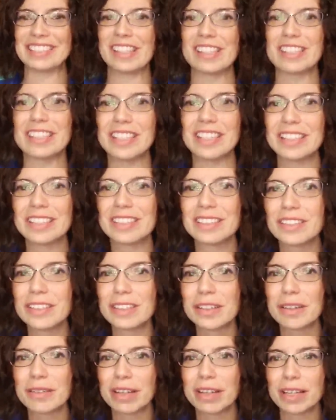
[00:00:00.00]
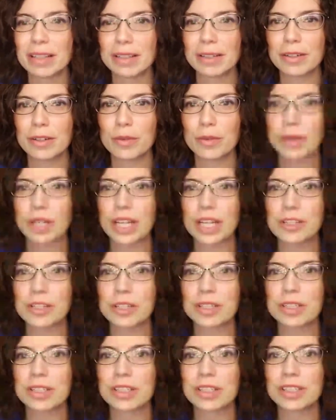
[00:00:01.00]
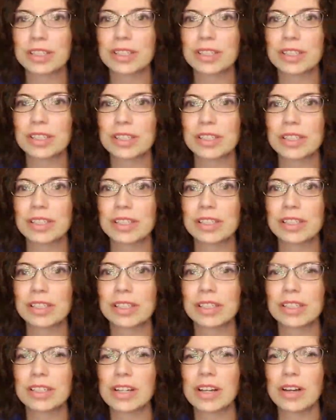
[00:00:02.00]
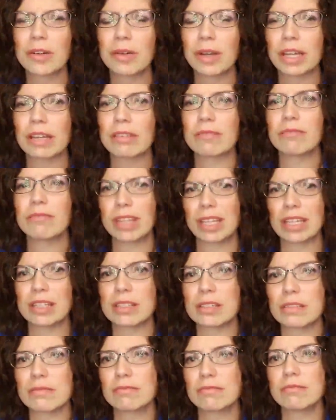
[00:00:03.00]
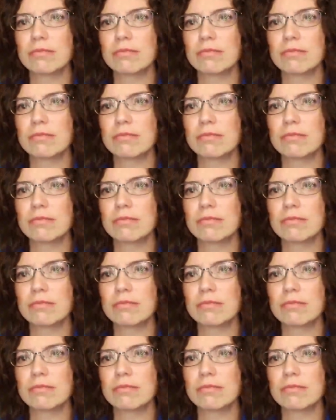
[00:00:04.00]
Let's see, got a little notification. Okay, thanks.